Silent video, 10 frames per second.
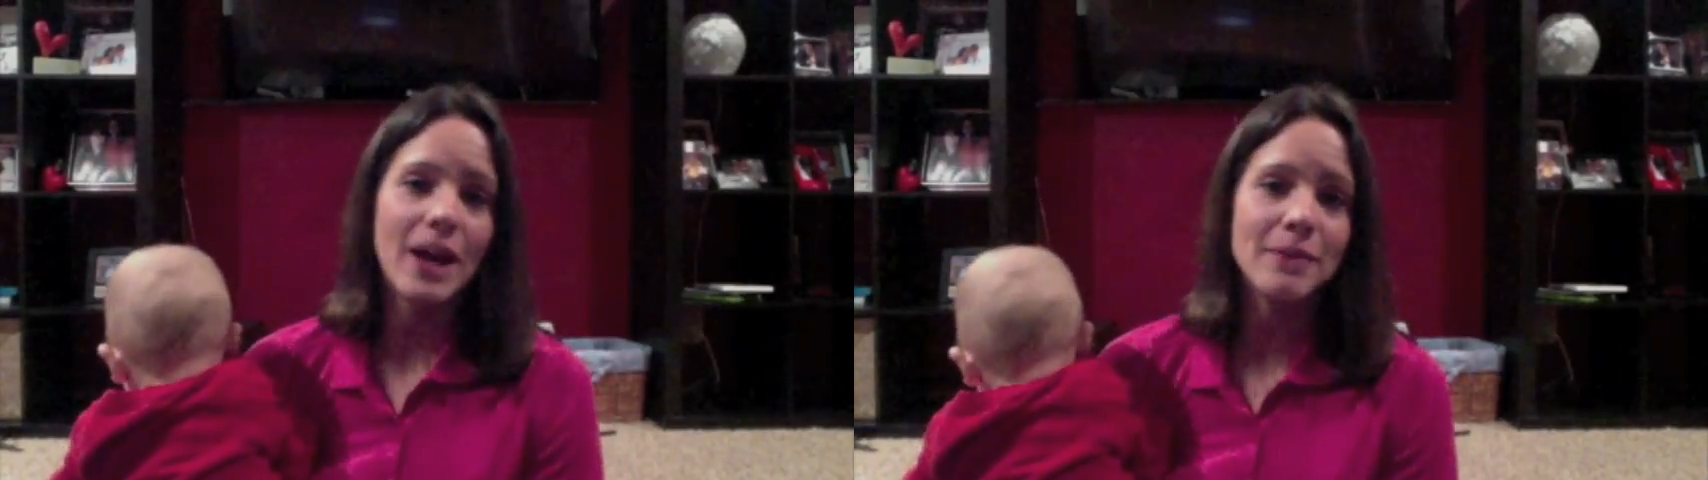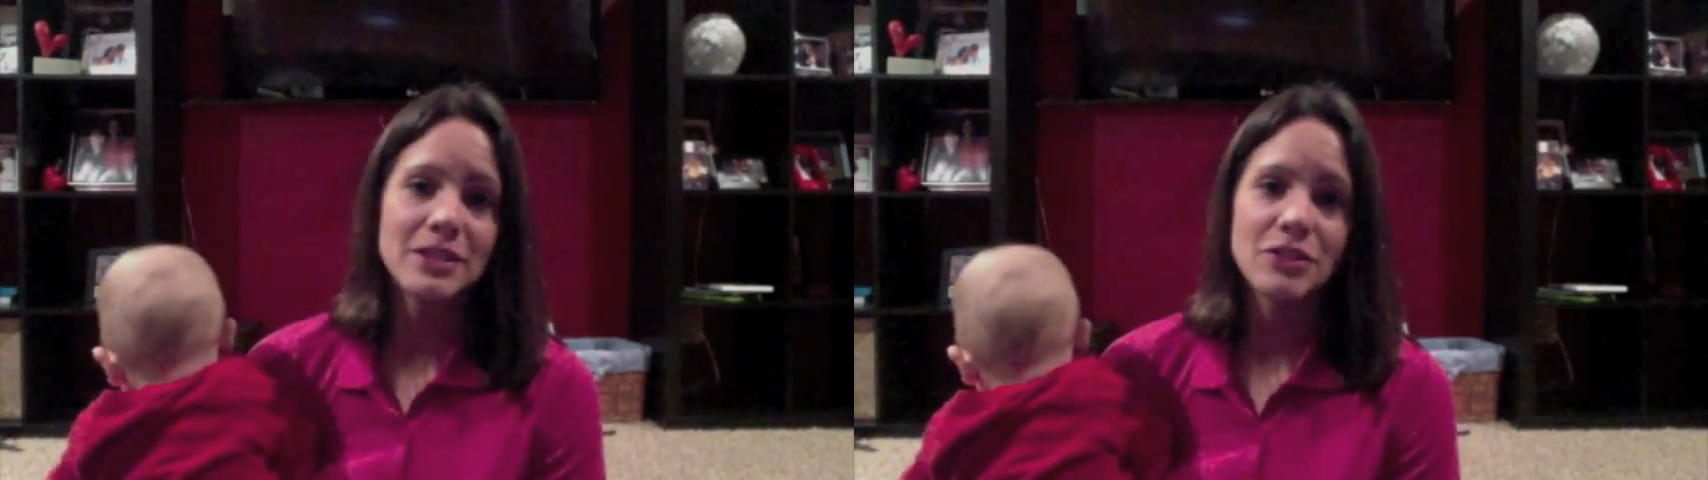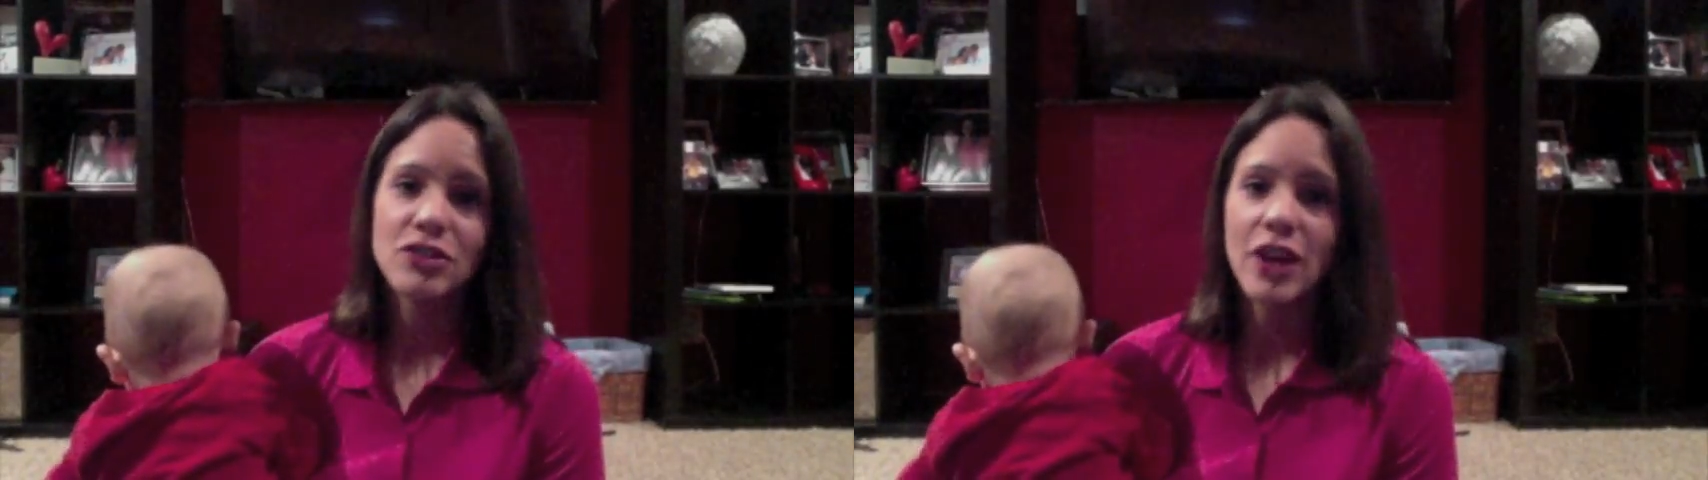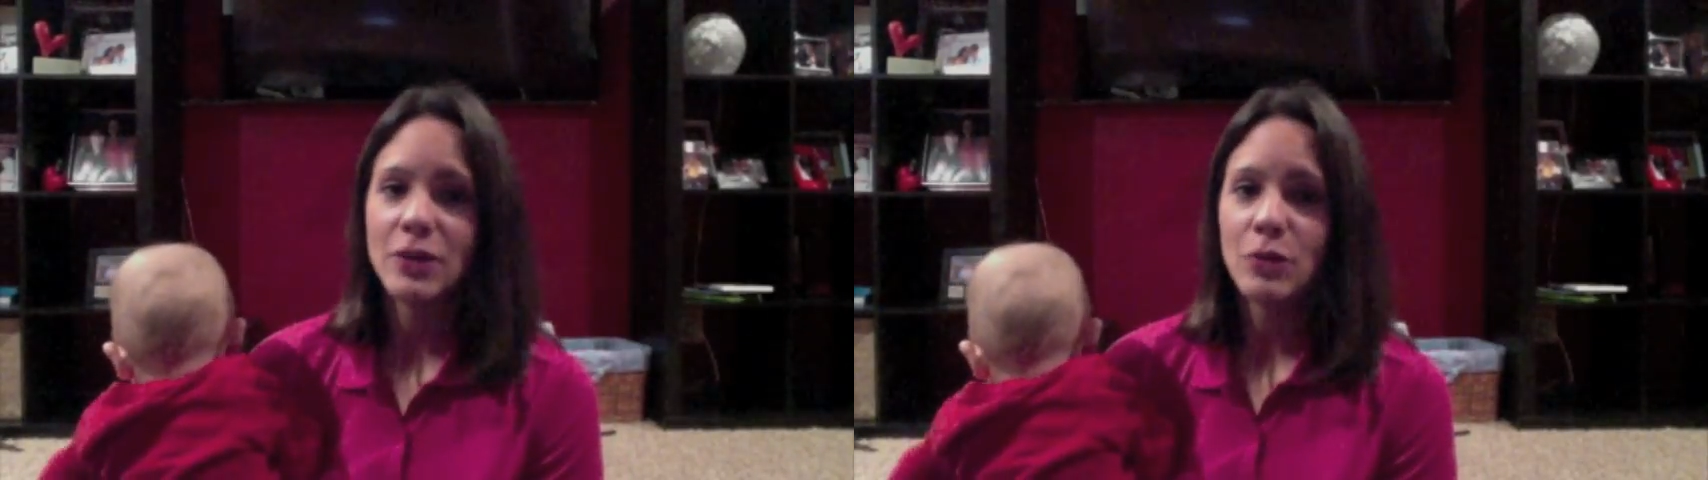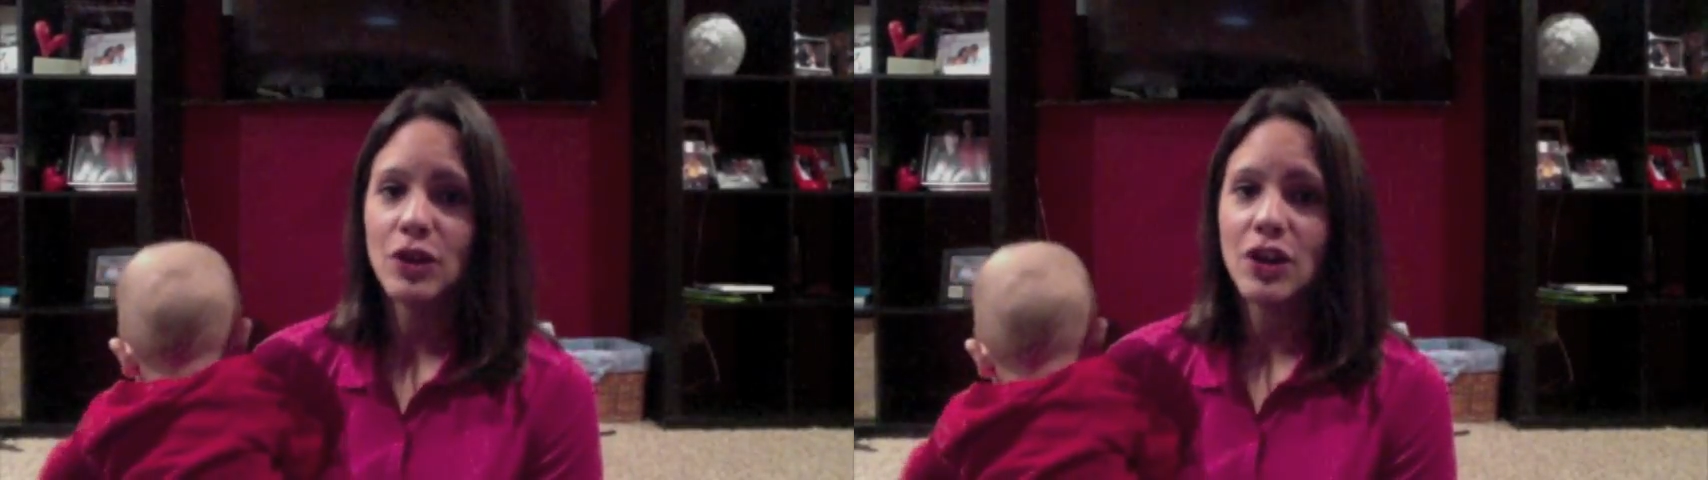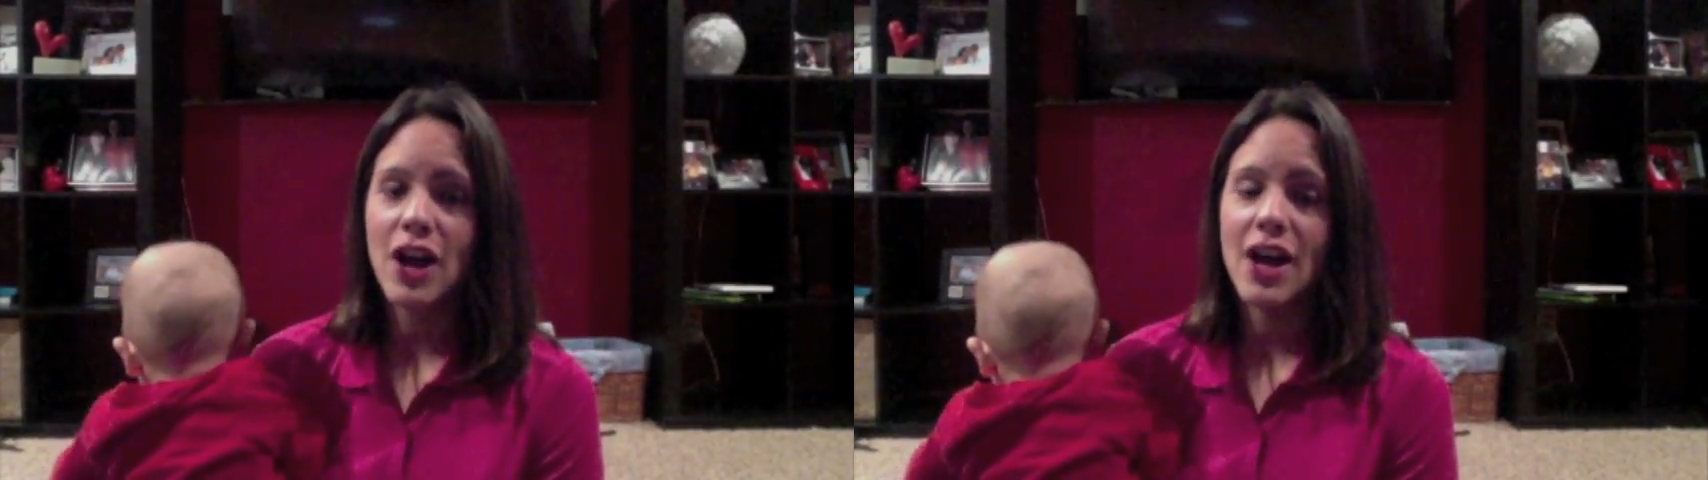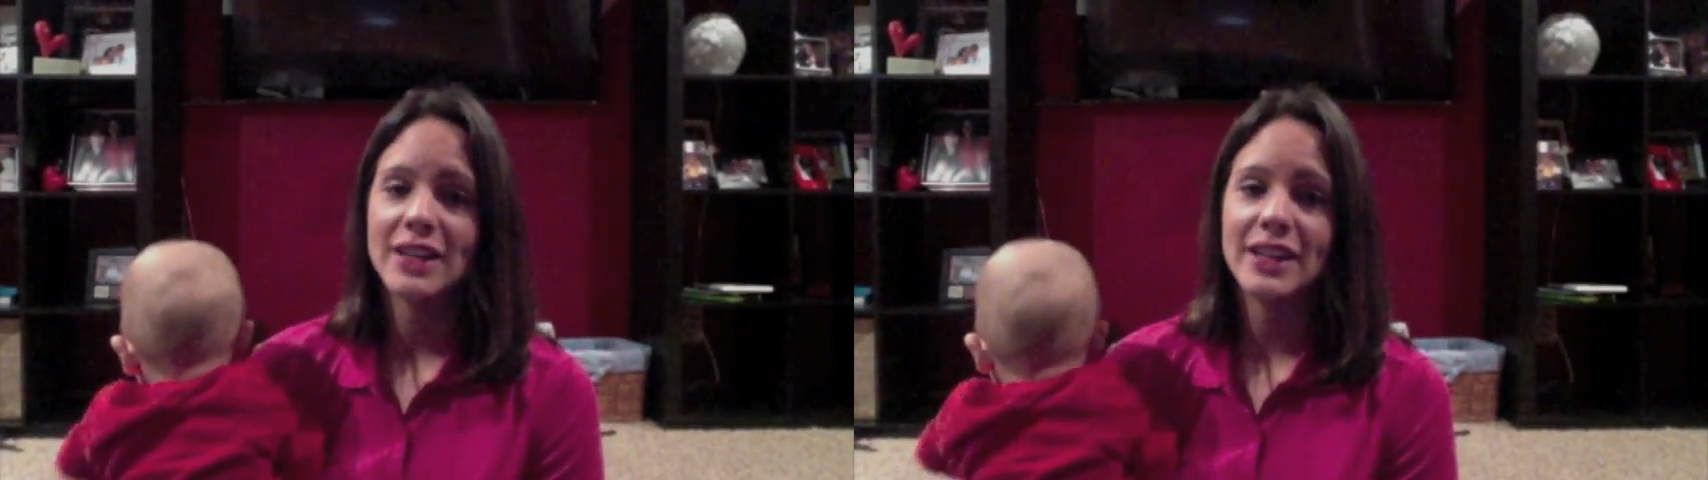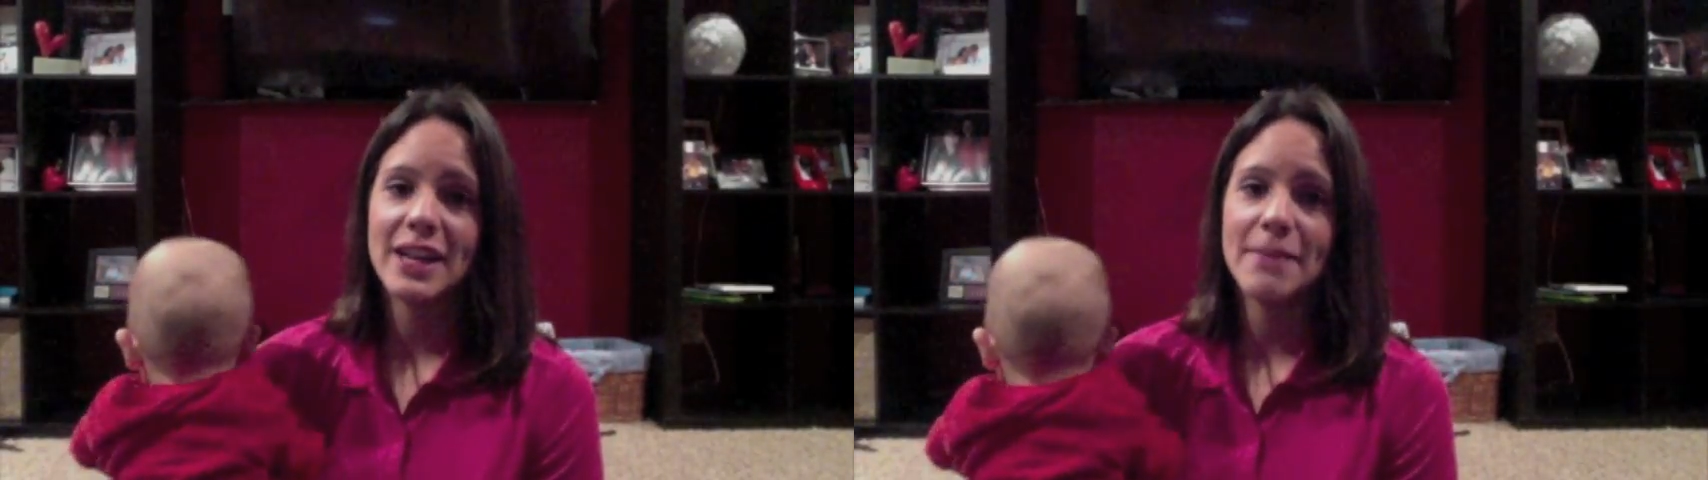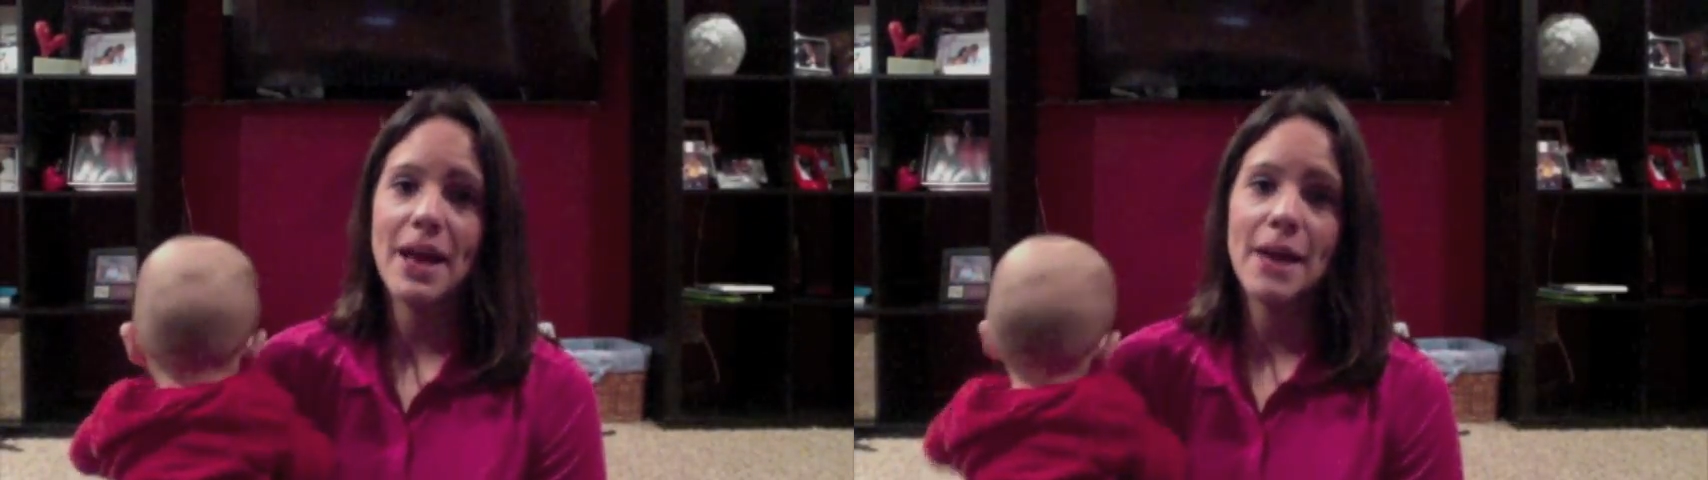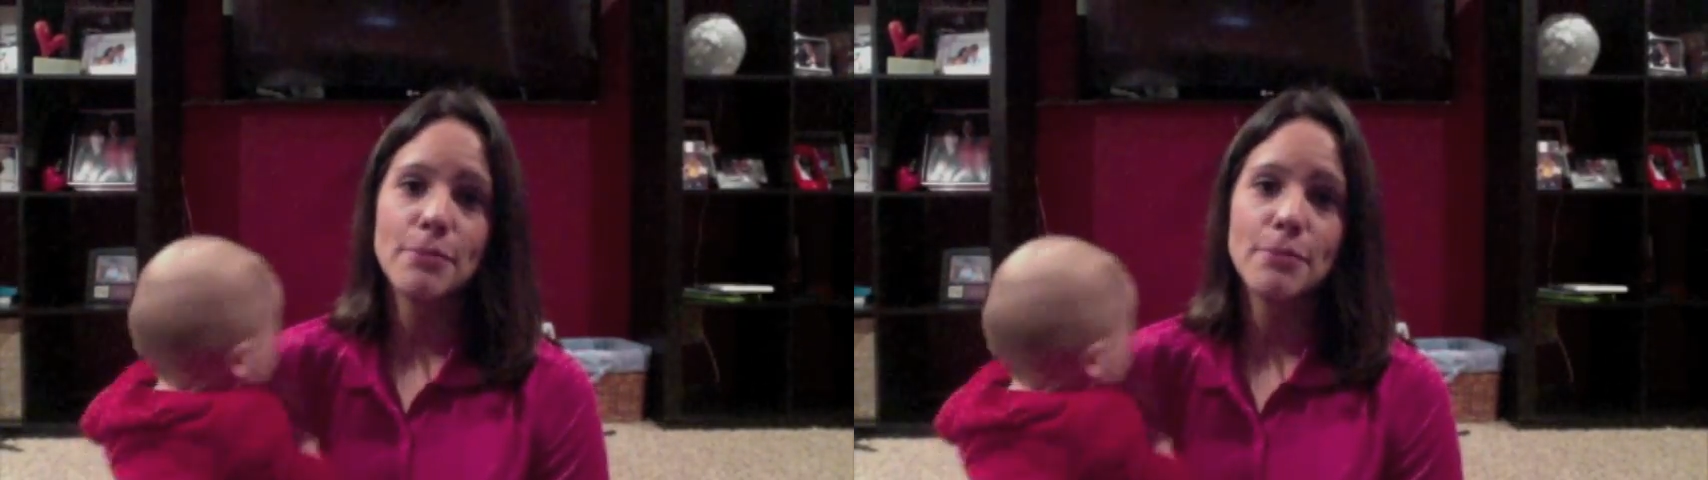I'm still trying to work on getting my